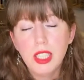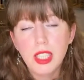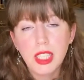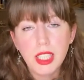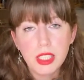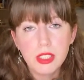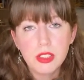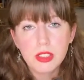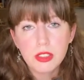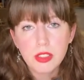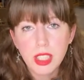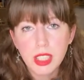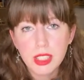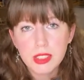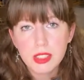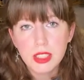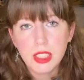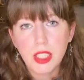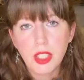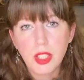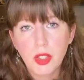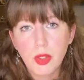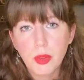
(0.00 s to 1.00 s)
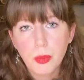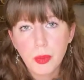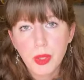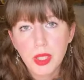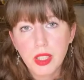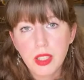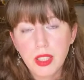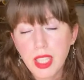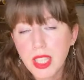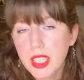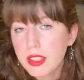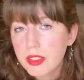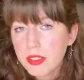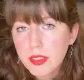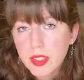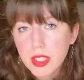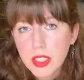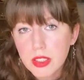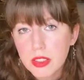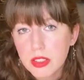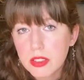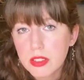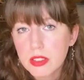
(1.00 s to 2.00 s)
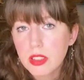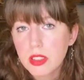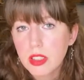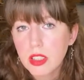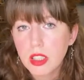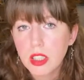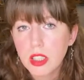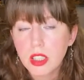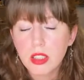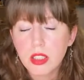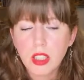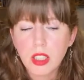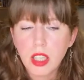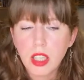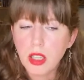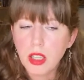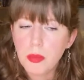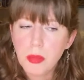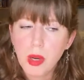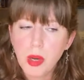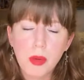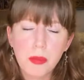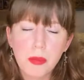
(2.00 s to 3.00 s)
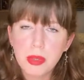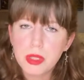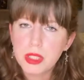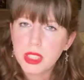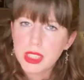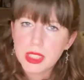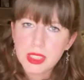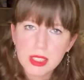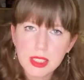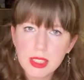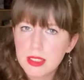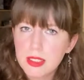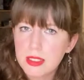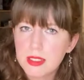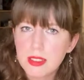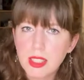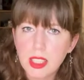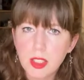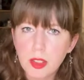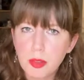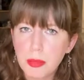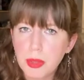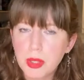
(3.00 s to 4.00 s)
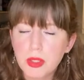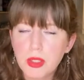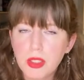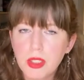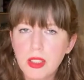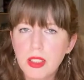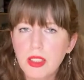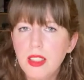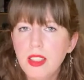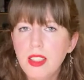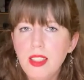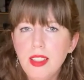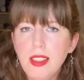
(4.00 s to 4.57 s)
interacting with the Higgs field that aren't predicted in the standard model,